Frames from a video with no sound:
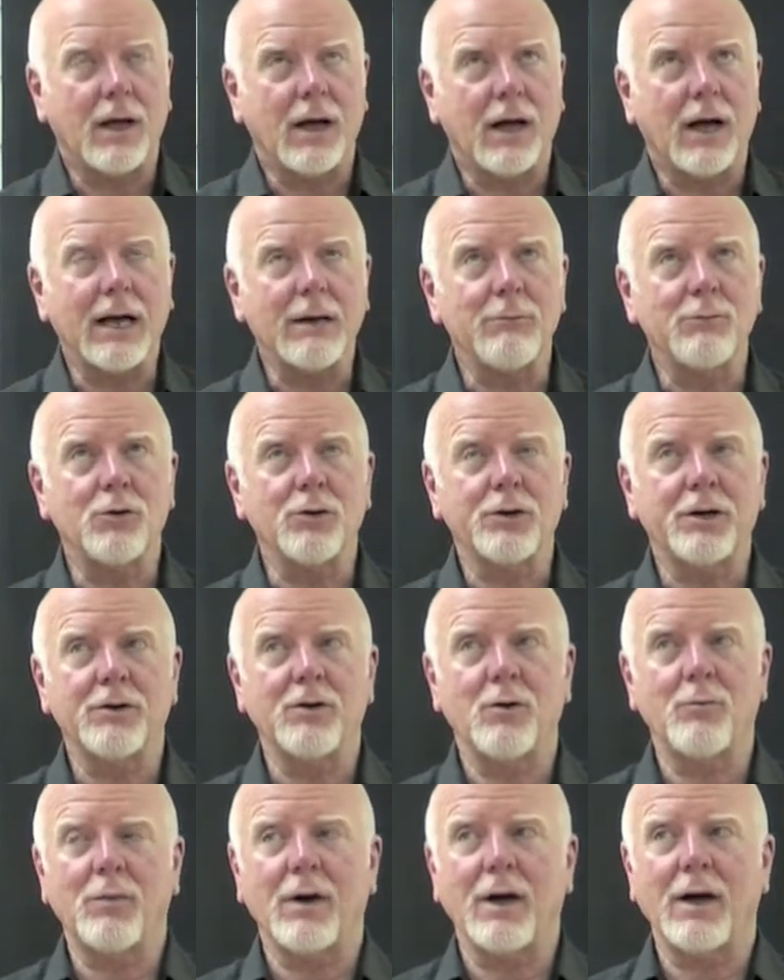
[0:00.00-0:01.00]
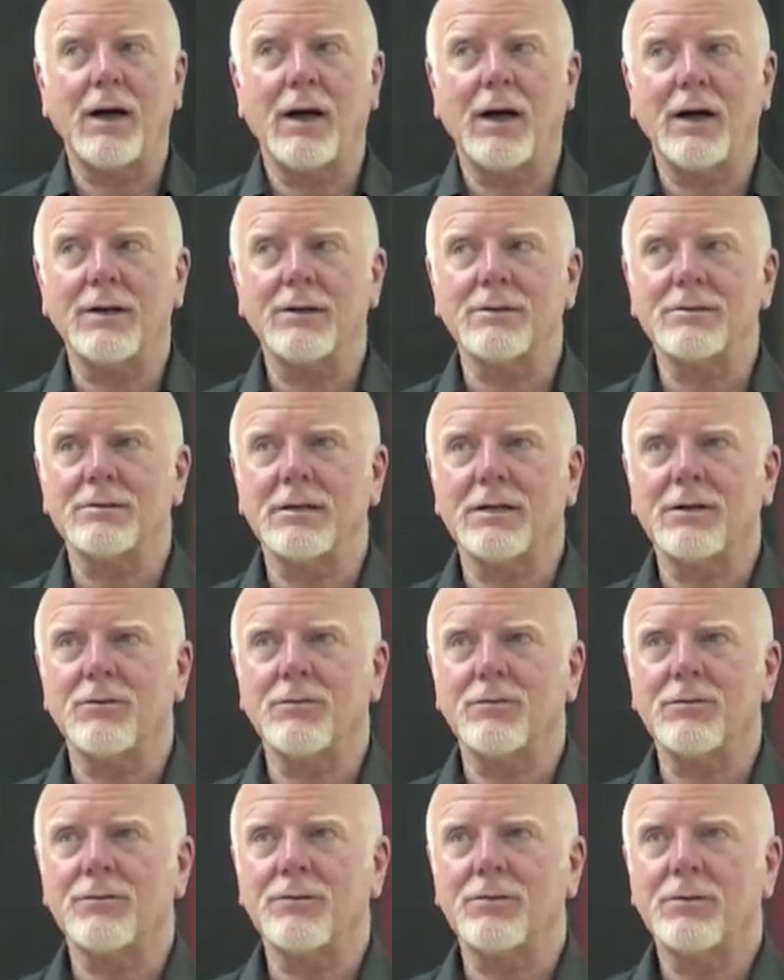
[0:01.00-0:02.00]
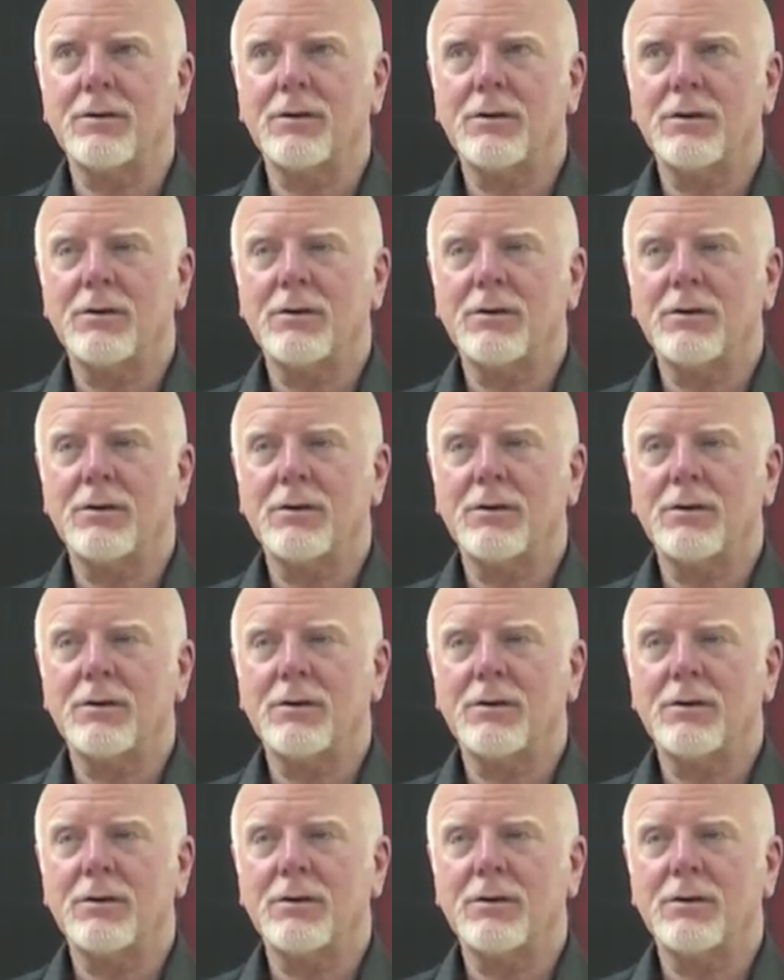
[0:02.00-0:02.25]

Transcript: I am looking at my higher self